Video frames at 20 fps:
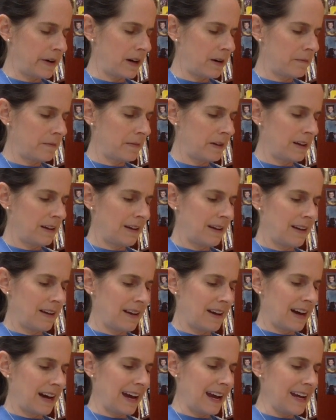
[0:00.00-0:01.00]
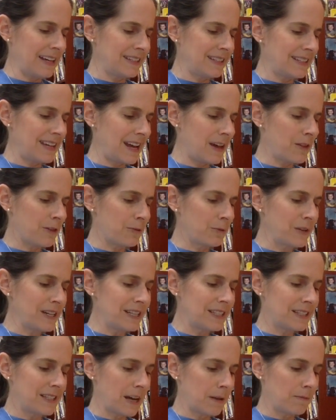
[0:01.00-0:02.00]
up. I had to take
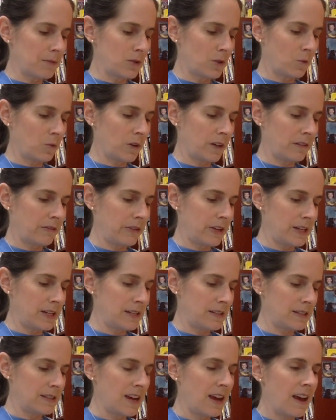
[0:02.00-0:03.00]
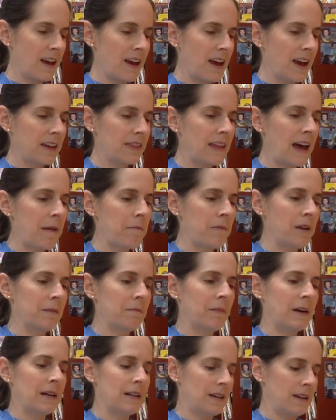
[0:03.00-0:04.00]
3 steps to one of his, and that
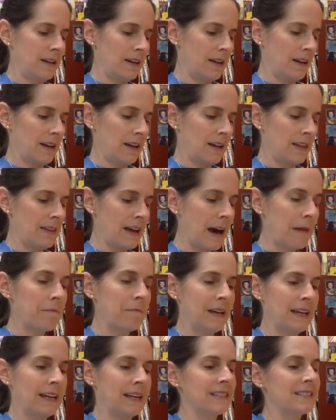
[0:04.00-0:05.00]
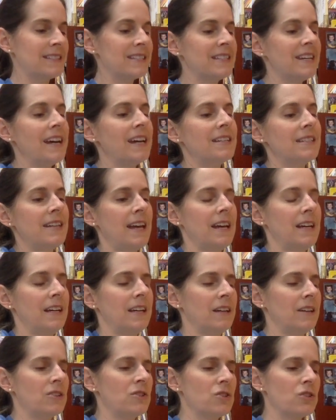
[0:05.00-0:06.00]
meant instead
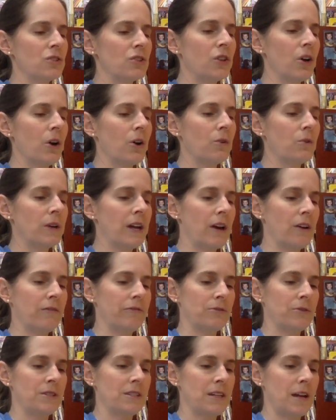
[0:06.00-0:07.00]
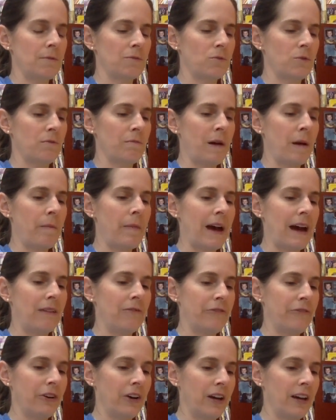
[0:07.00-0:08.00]
taking slow, careful steps with my bad
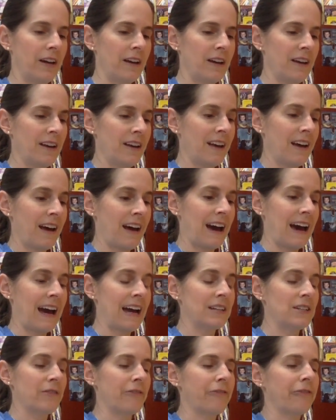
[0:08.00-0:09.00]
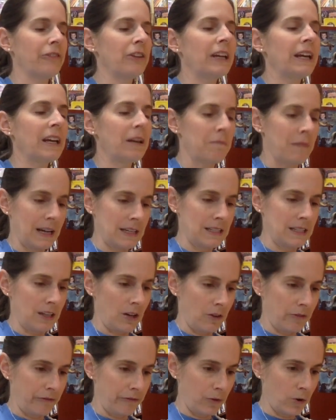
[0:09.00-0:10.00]
foot. I had to fling
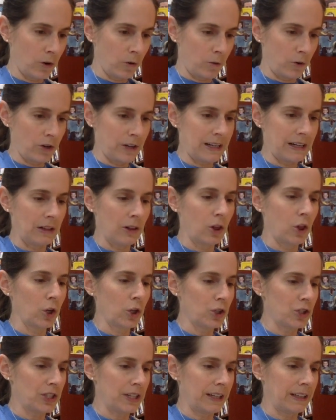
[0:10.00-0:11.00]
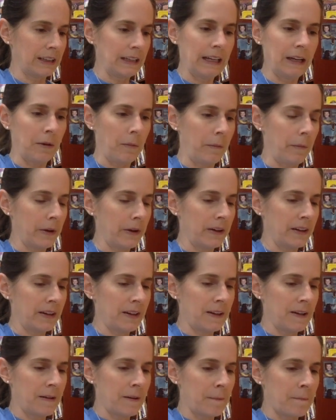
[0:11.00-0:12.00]
myself forward in a lurching limp,
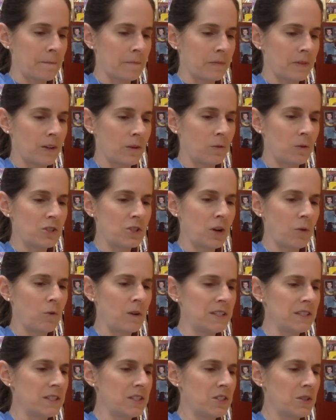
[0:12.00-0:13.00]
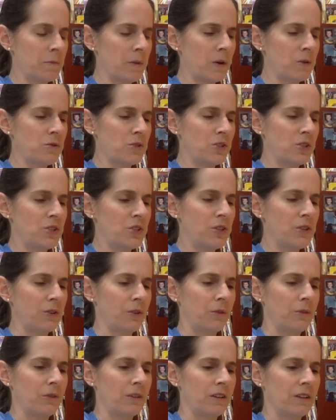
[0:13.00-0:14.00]
which I wasn't supposed to
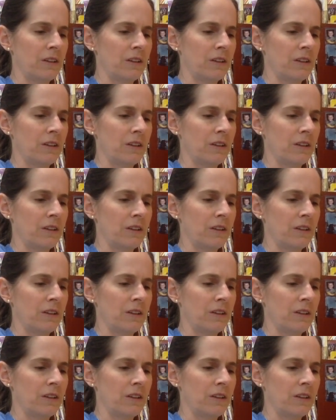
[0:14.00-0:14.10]
do.